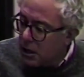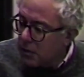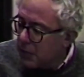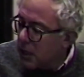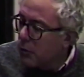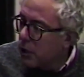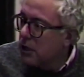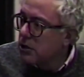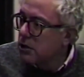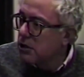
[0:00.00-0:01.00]
you know, Mayor,
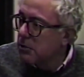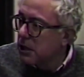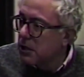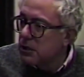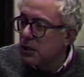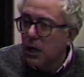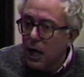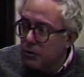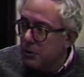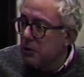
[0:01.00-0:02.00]
we're concerned about this,
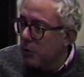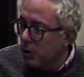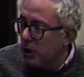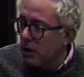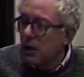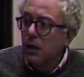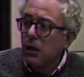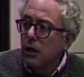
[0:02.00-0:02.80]
I would be a moron